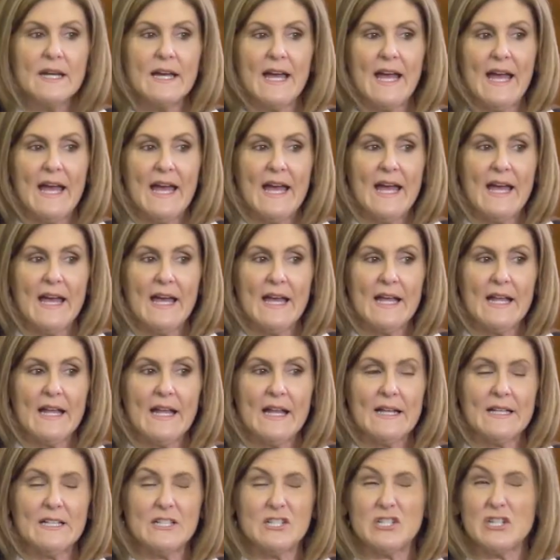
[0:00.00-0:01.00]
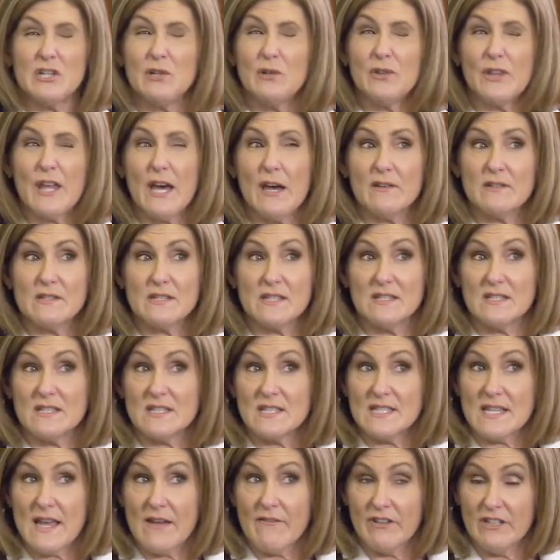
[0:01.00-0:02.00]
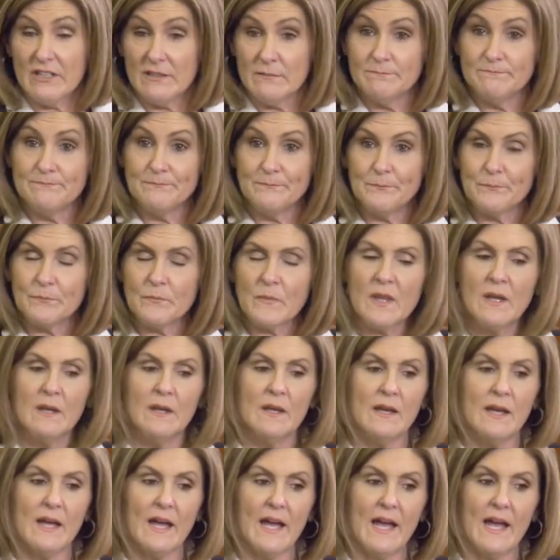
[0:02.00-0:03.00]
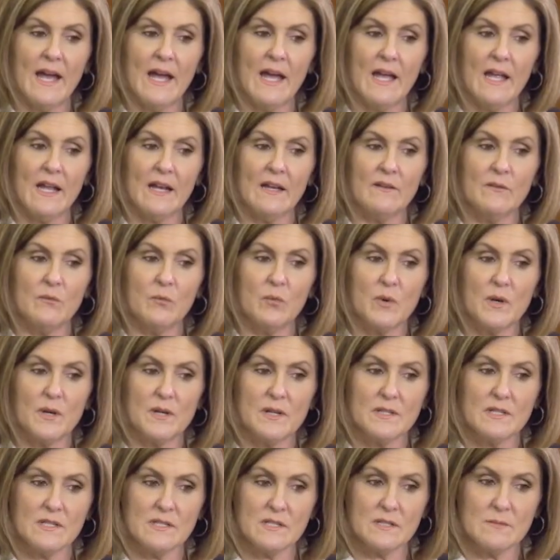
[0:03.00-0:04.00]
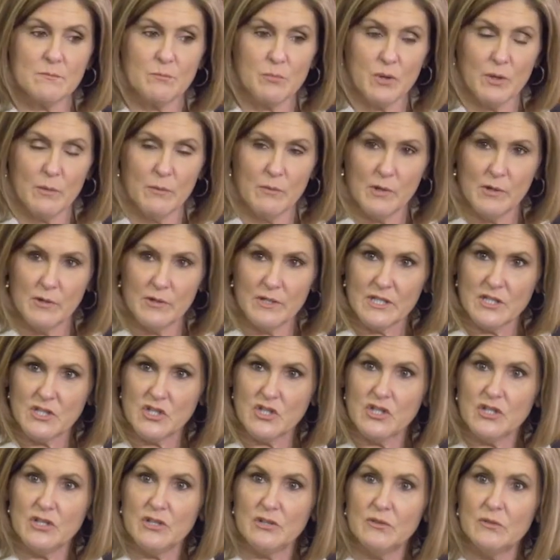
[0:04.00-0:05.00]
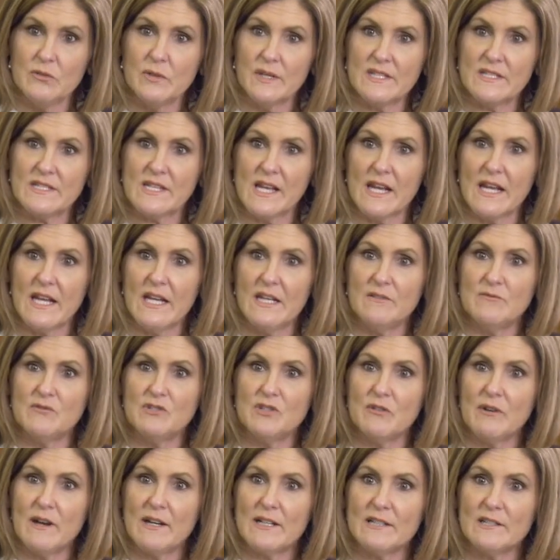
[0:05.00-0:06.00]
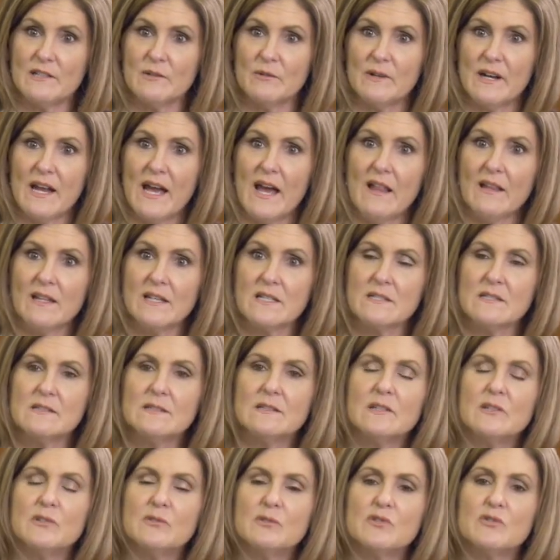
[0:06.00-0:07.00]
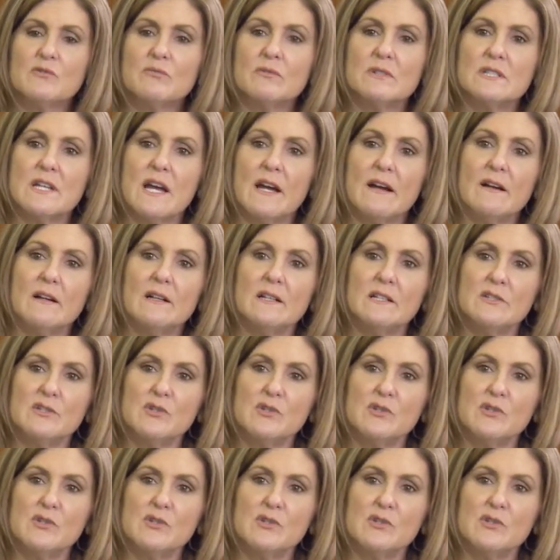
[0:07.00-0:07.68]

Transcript: in 2007 and was promoted to executive director when Alex Lagouche retired in